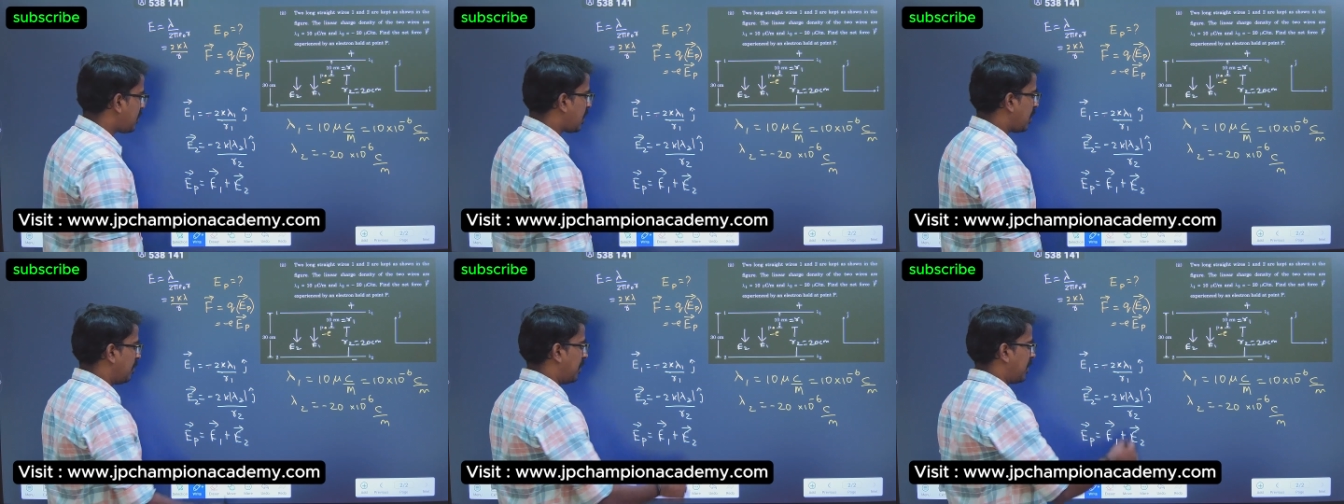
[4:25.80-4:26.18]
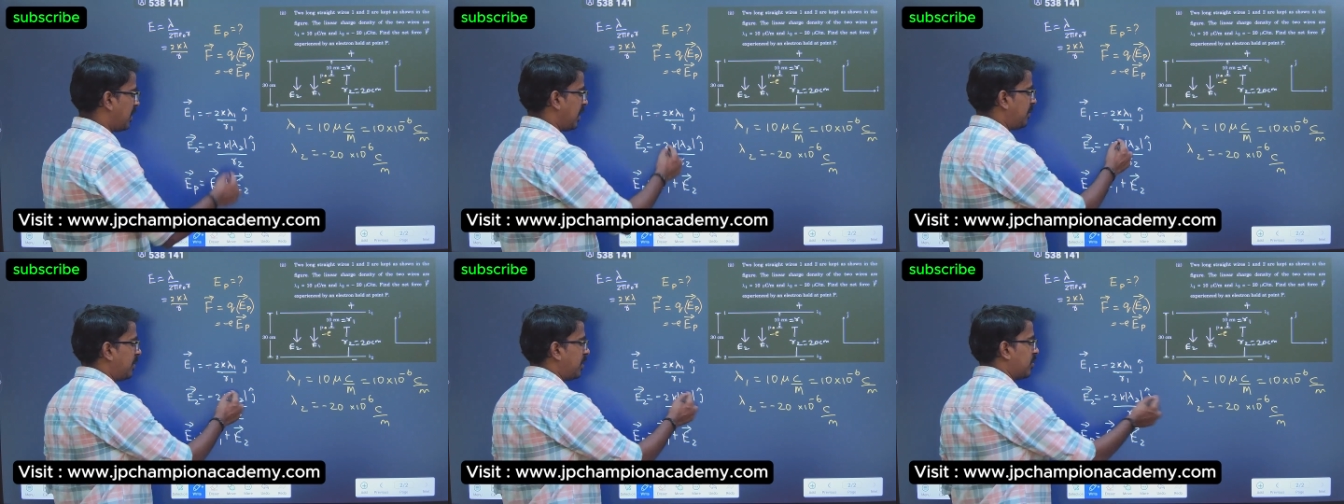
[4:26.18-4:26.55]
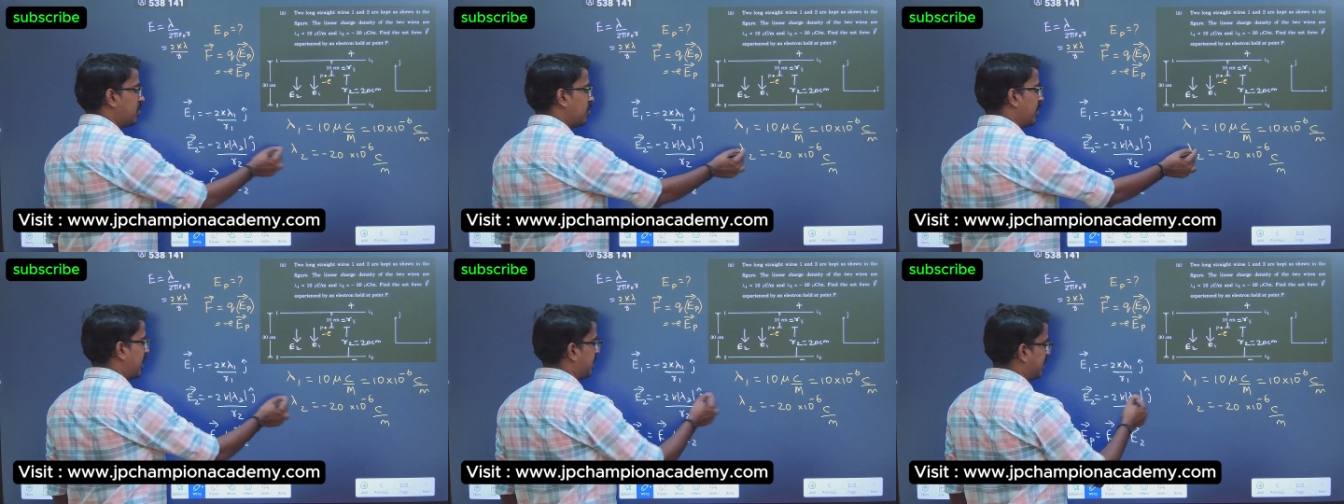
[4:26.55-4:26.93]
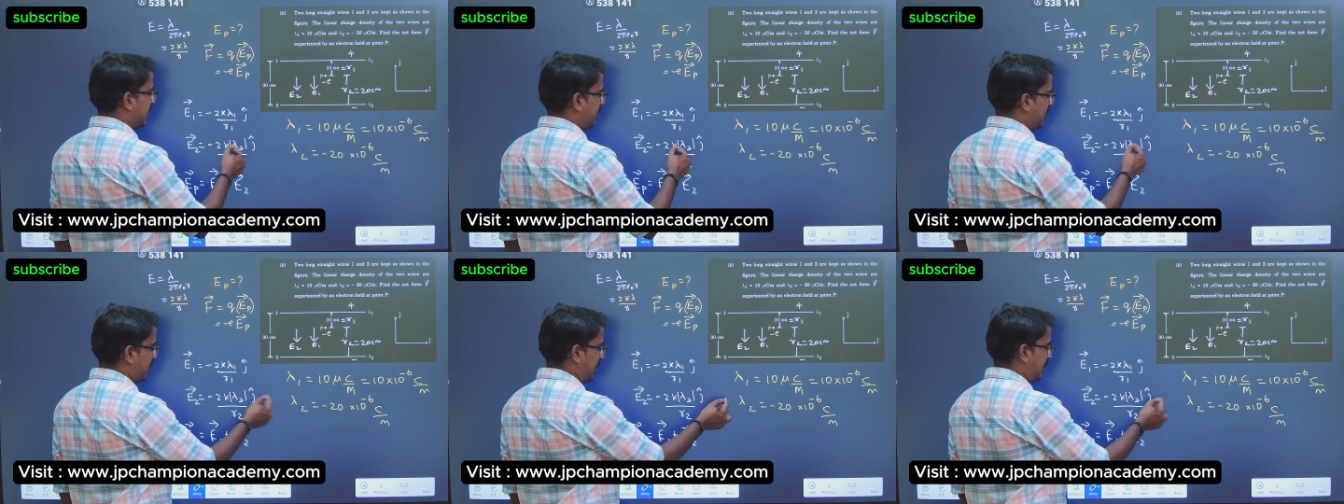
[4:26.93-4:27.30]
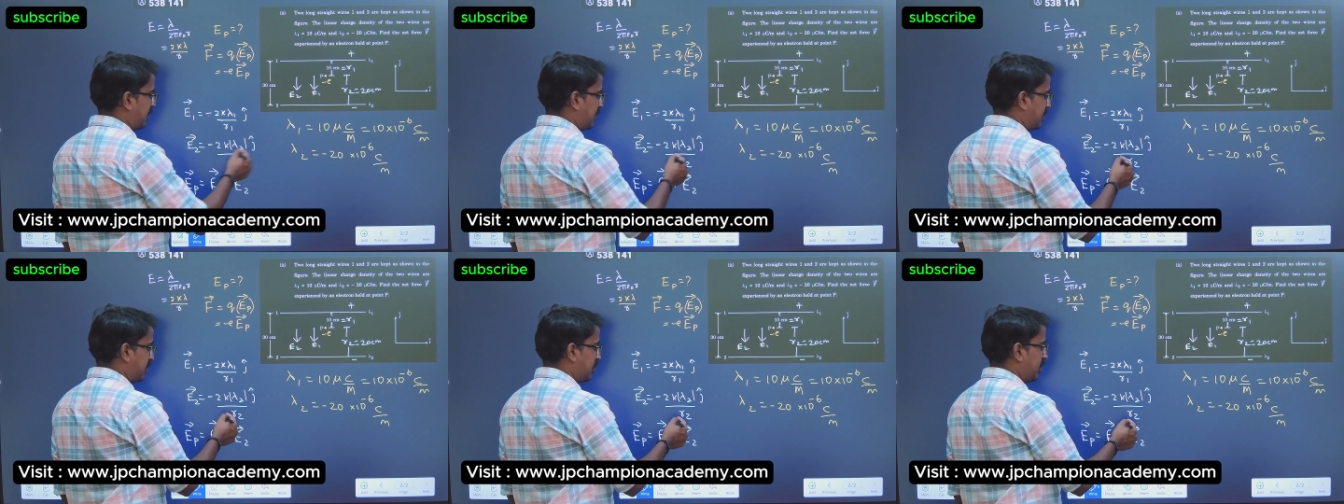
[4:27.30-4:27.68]
But lambda 2 magnitude I am
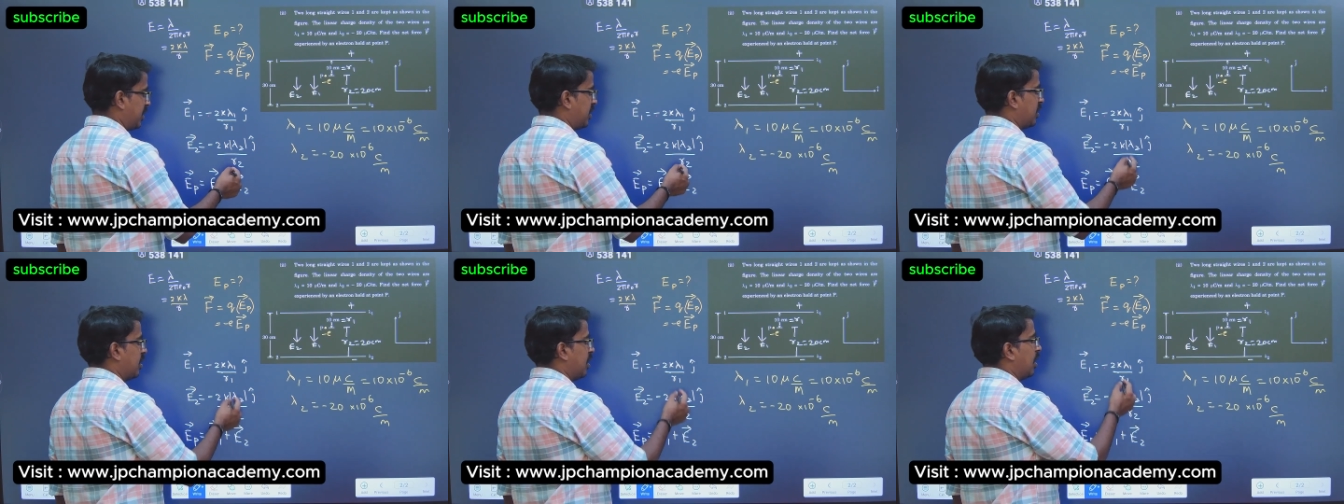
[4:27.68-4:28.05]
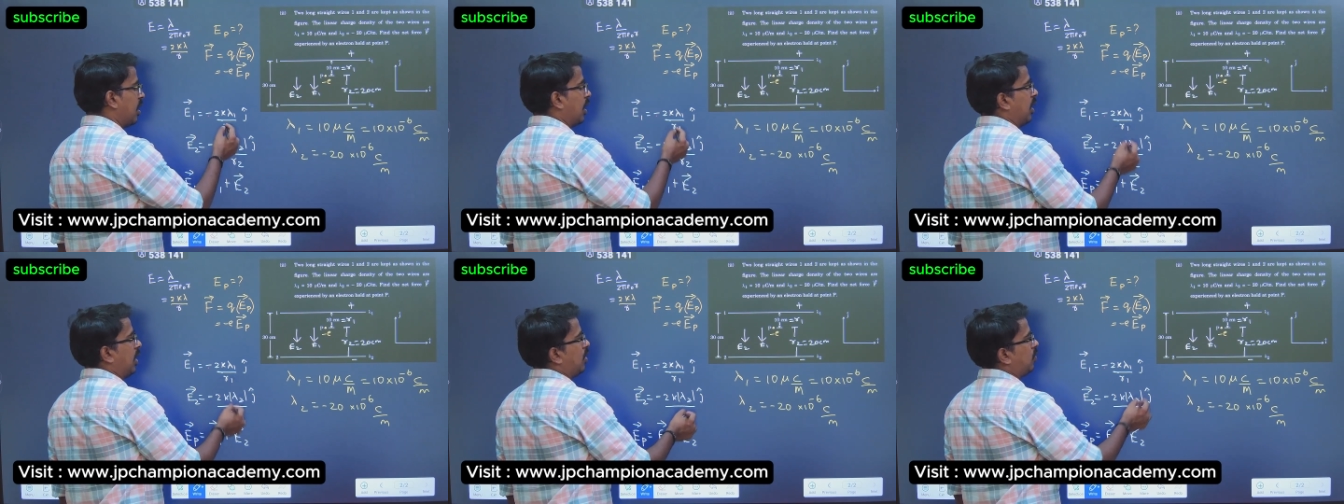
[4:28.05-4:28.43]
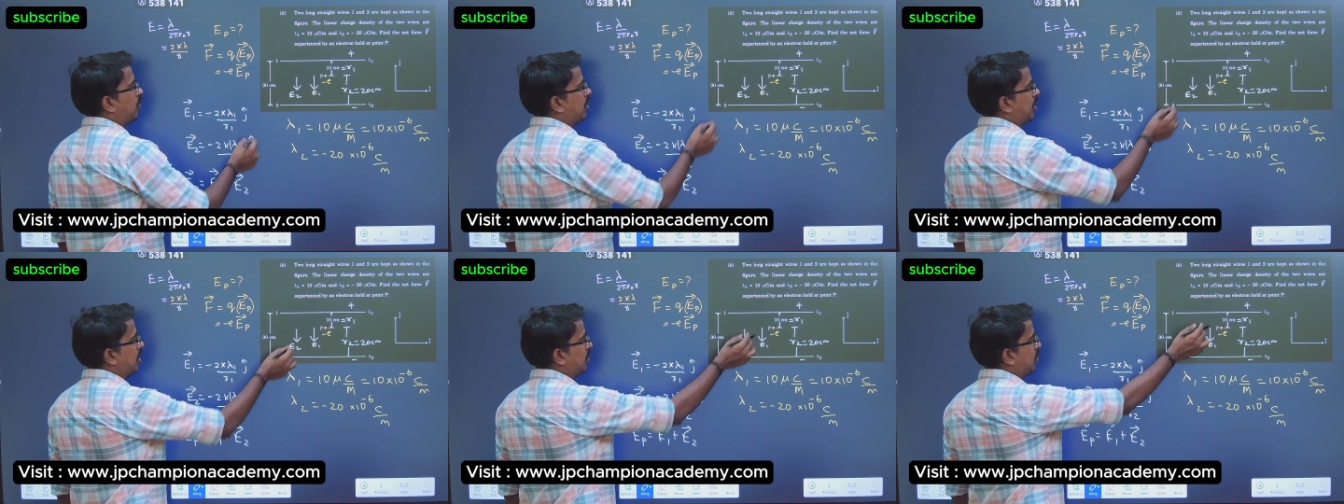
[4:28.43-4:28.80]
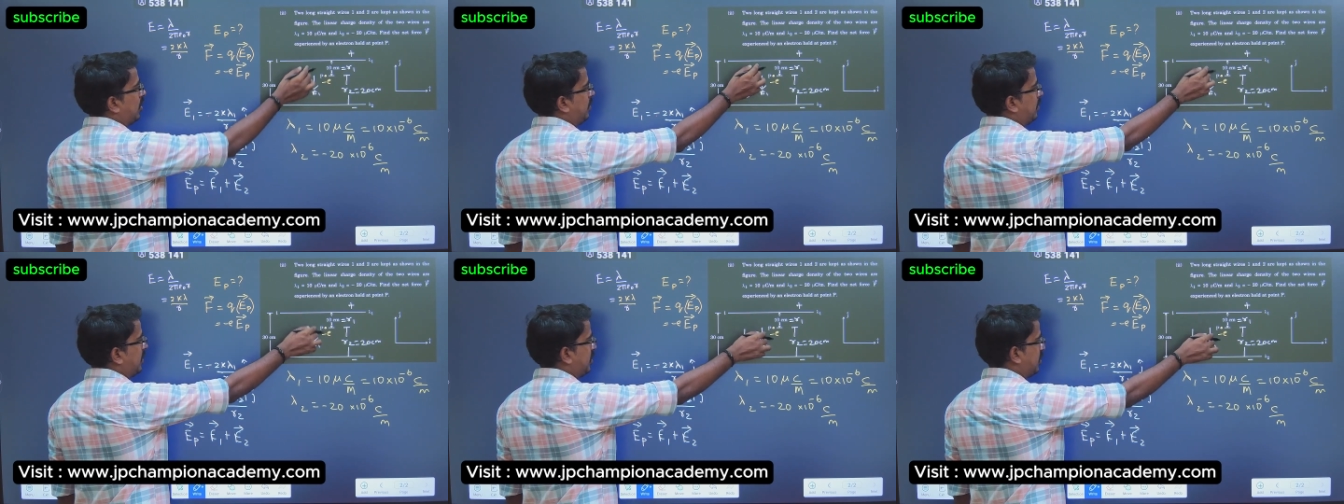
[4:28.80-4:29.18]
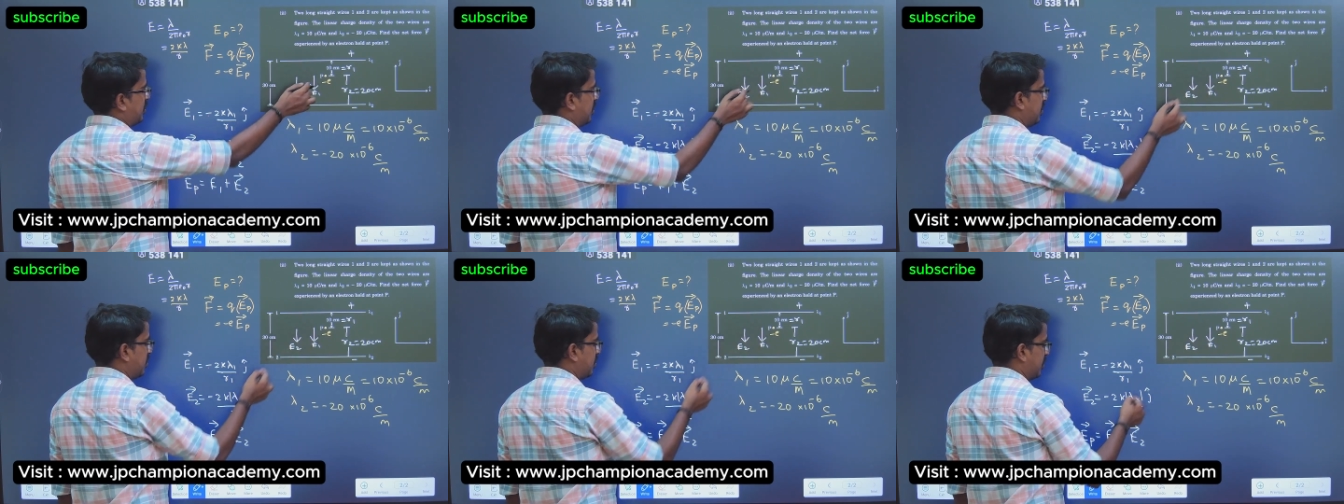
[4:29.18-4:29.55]
substituting. R1, R2 I
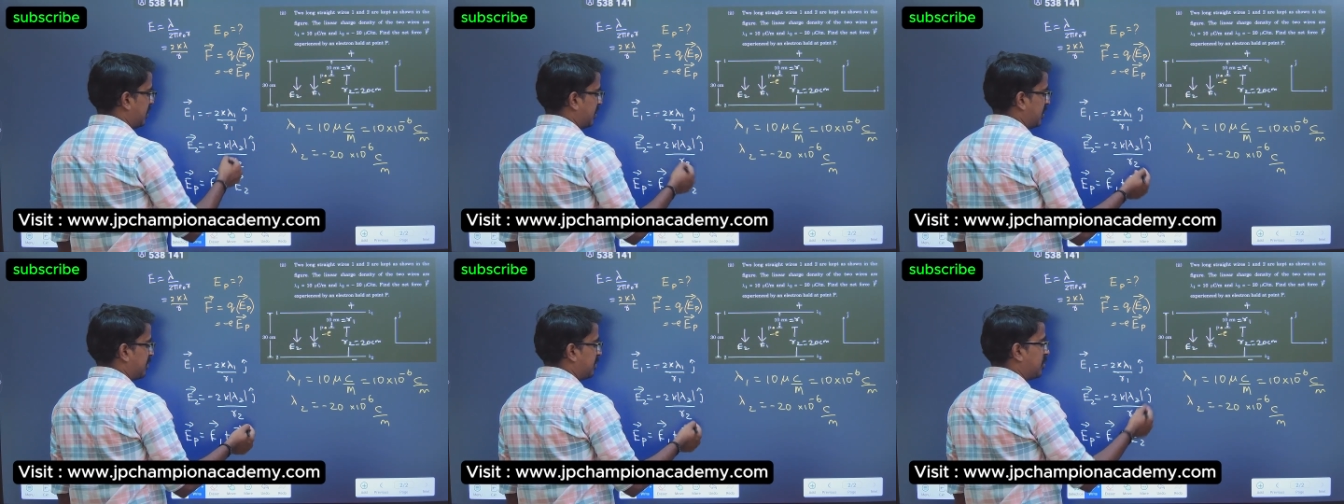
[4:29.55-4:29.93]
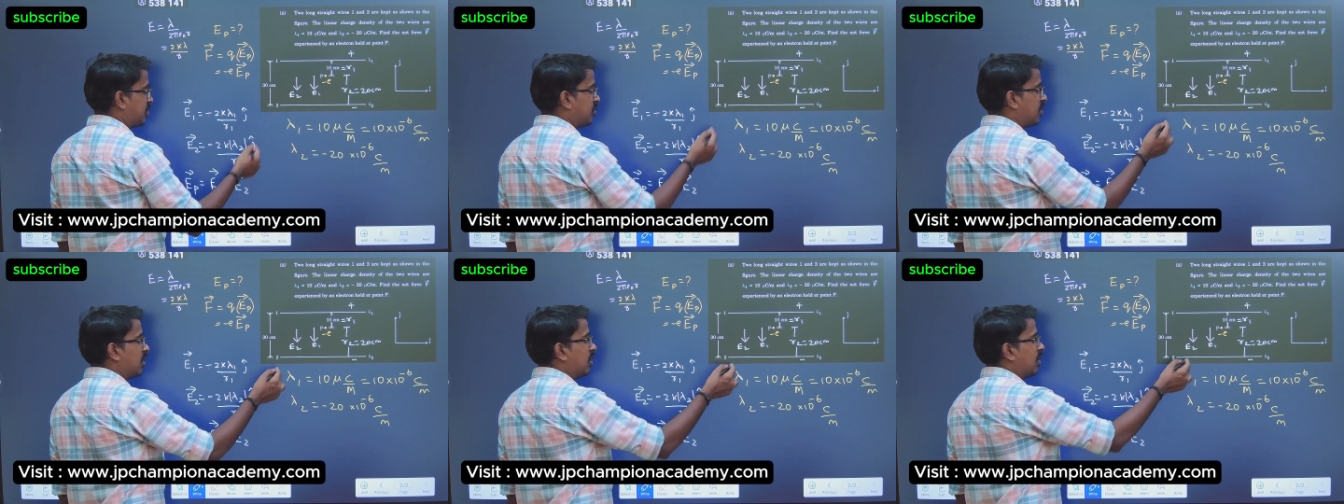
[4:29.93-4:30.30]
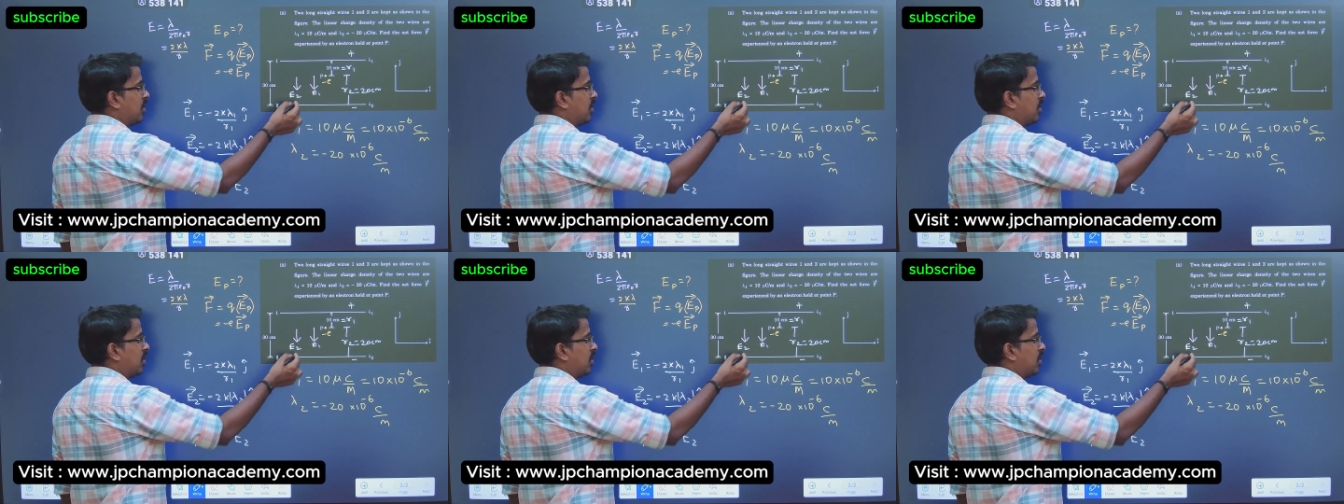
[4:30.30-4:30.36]
mentioned, you just substitute.